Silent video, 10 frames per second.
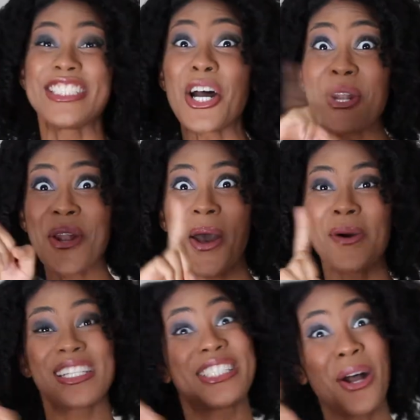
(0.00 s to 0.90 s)
No,
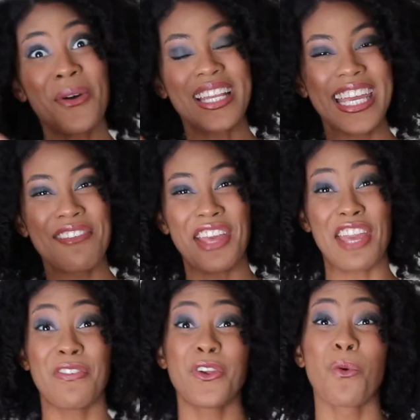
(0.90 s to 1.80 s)
don't leave
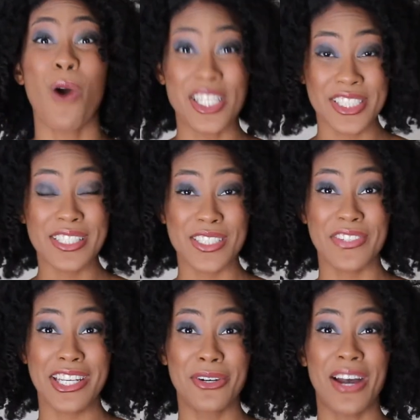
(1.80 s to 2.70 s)
if you're watching this
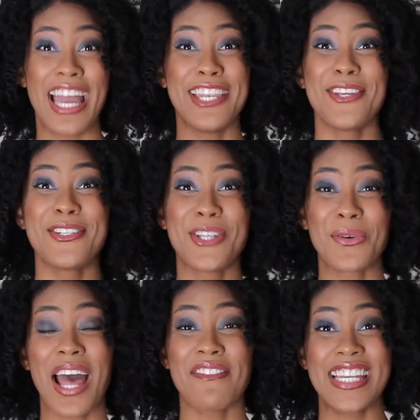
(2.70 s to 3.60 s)
video and you
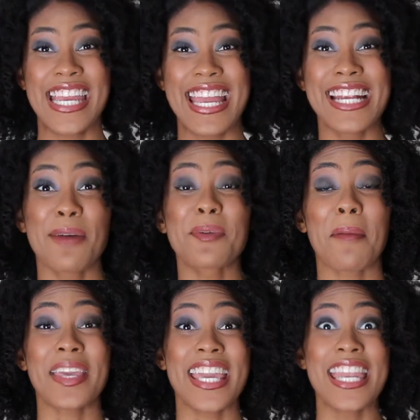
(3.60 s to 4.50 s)
don't have any income
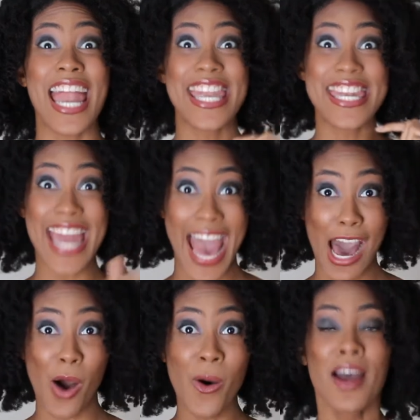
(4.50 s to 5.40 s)
coming in
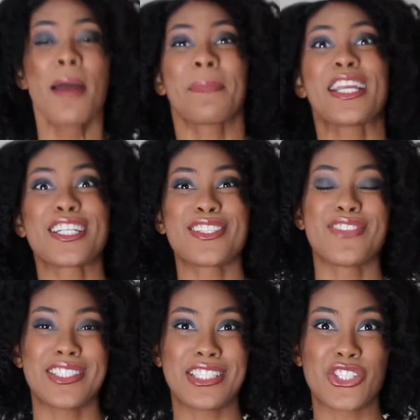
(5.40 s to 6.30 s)
now because of
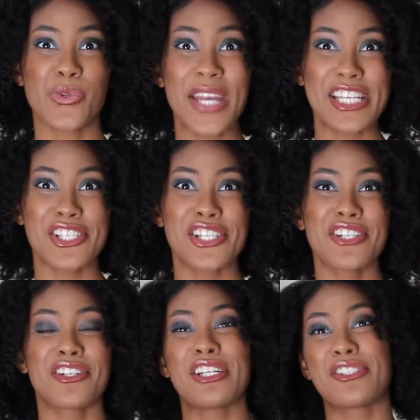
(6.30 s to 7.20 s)
the
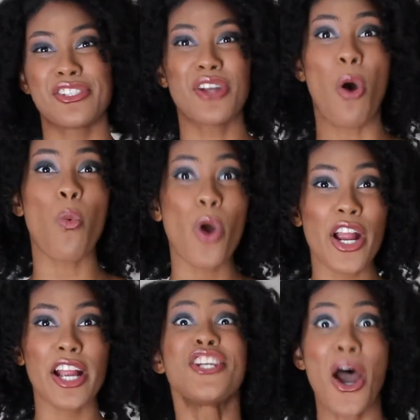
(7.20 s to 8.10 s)
situation or you just don't
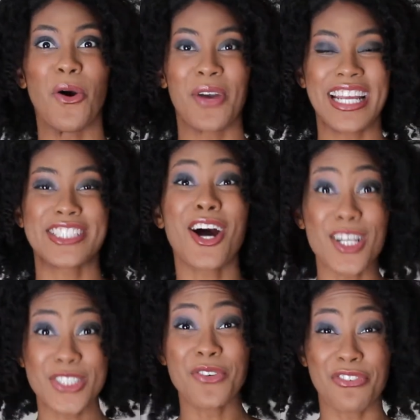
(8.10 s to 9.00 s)
work. No, it's
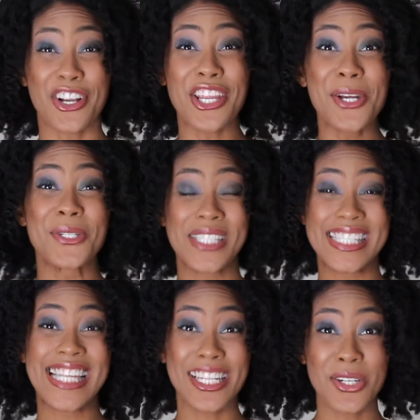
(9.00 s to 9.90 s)
also for you.
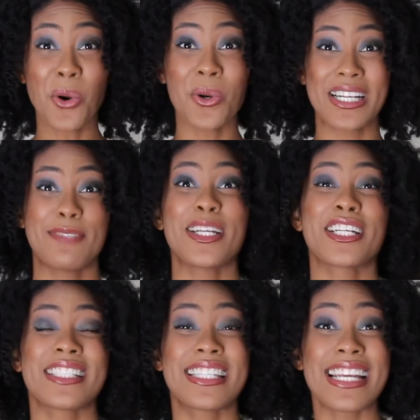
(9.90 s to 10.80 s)
Stay the course
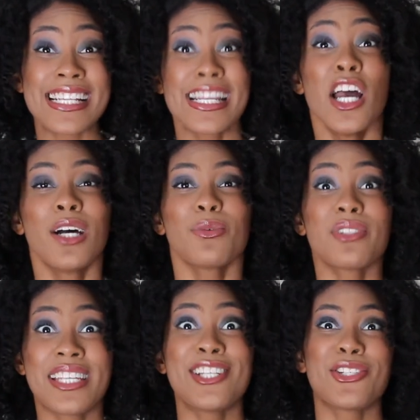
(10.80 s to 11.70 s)
because this
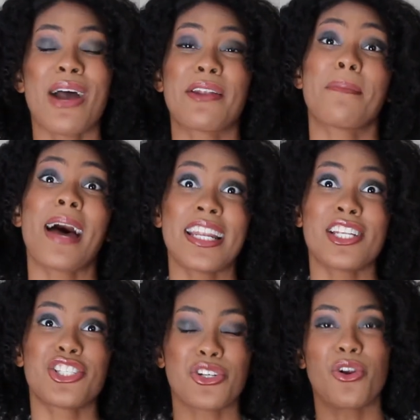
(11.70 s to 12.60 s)
will teach you how to
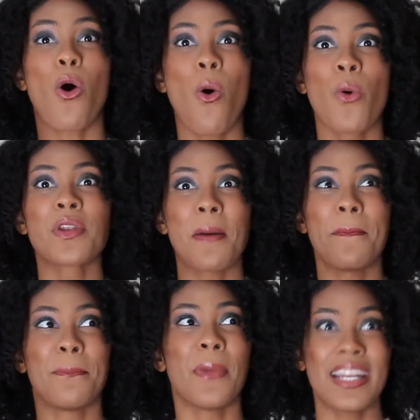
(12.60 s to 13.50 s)
manage your own
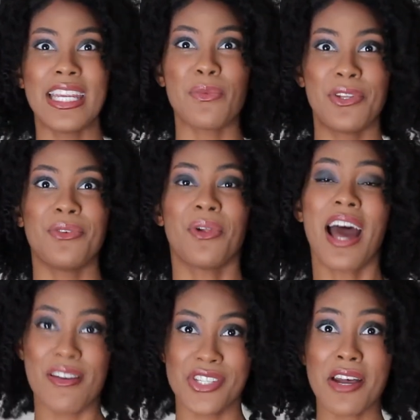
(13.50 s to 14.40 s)
money when you'll
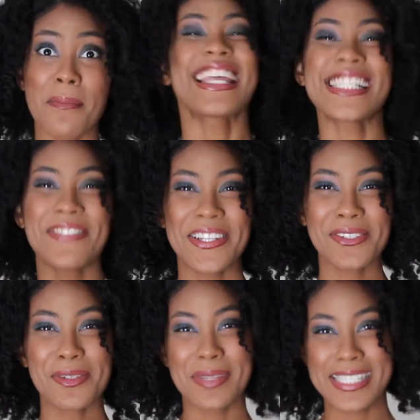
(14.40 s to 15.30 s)
have some. This video
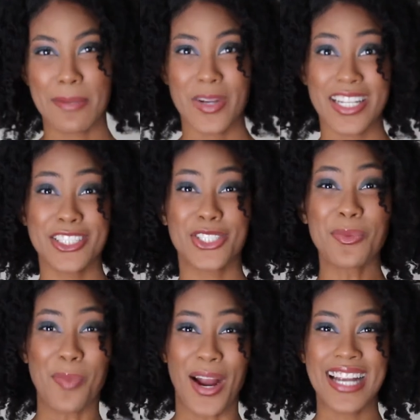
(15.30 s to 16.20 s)
will be separated in
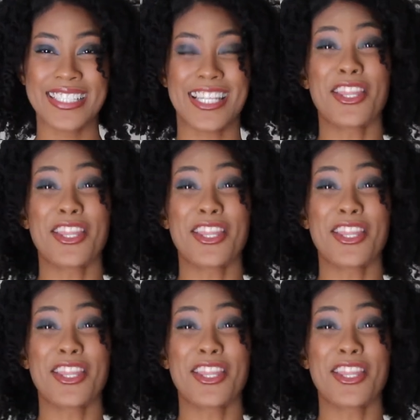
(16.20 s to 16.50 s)
two parts.